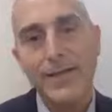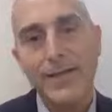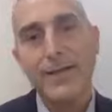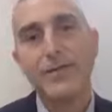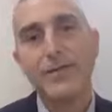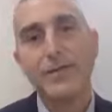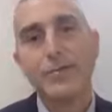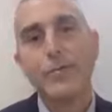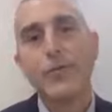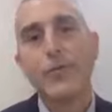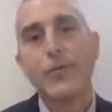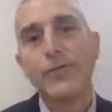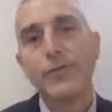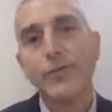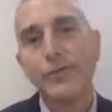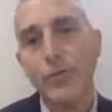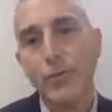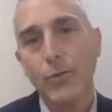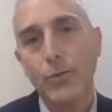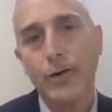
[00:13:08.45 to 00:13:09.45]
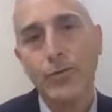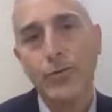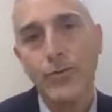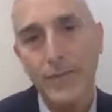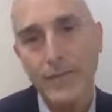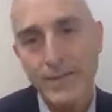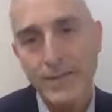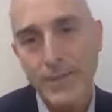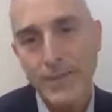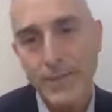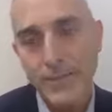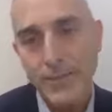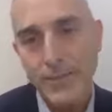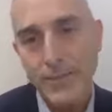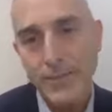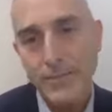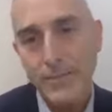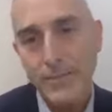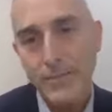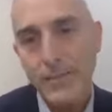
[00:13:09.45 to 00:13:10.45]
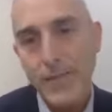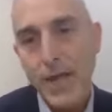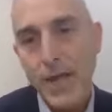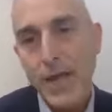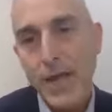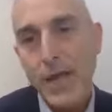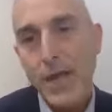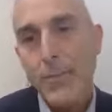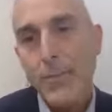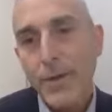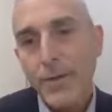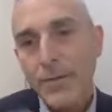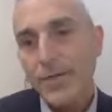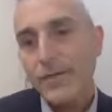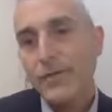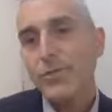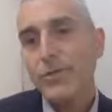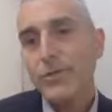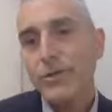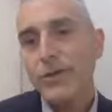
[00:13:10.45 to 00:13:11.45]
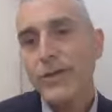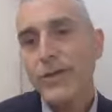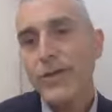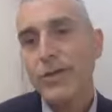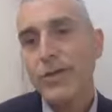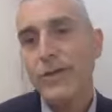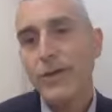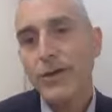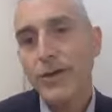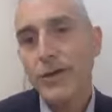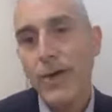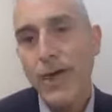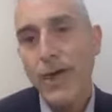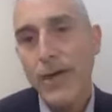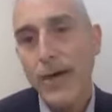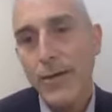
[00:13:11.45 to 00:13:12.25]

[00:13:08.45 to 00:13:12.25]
is proven to work for this condition. But this particular